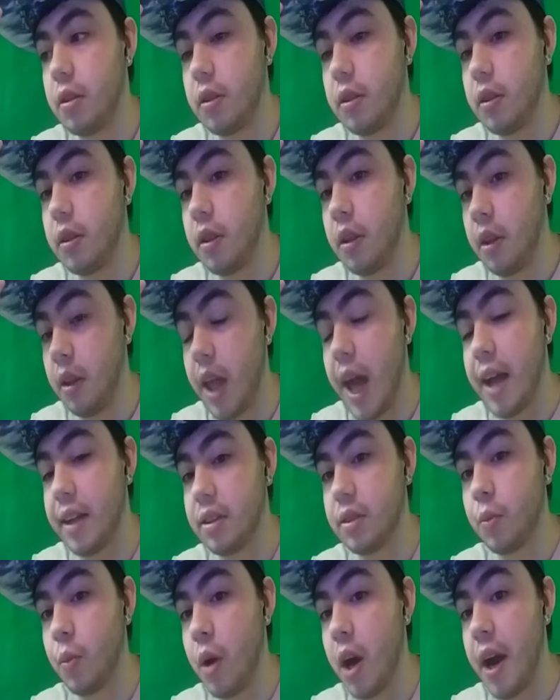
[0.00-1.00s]

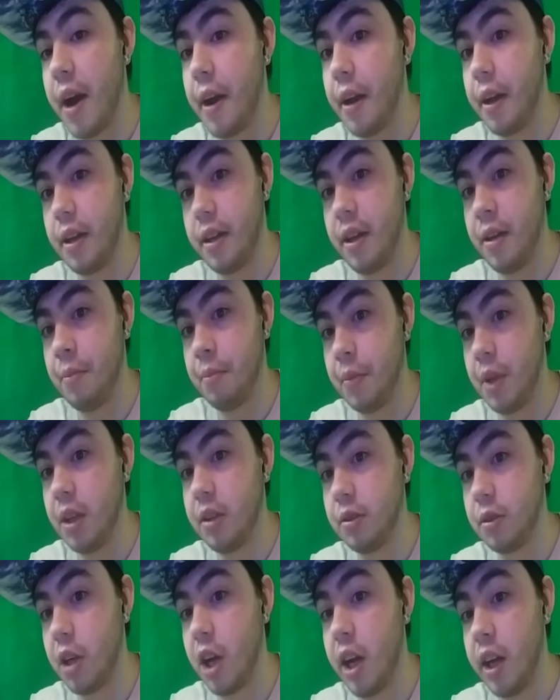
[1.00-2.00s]
that's where I am
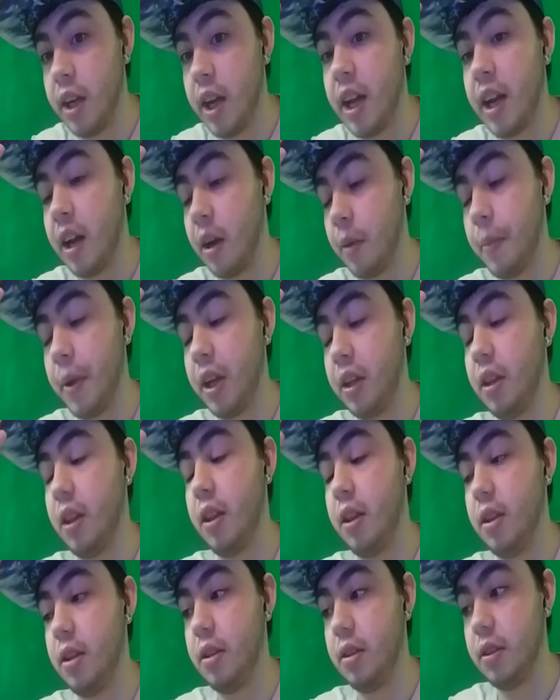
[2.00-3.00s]
done trying and I'll make
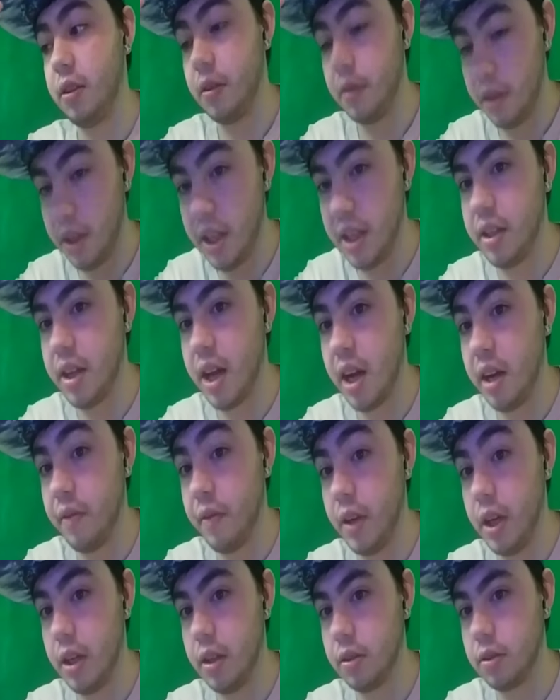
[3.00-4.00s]
the kind of
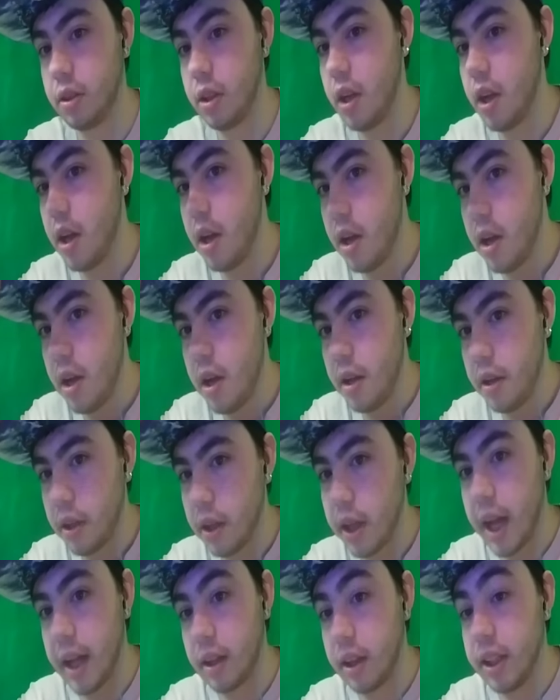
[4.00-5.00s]
videos
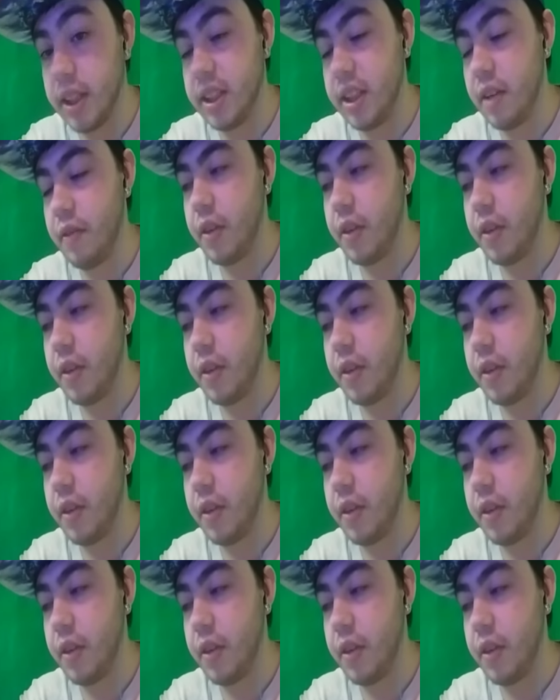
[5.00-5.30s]
to at least give you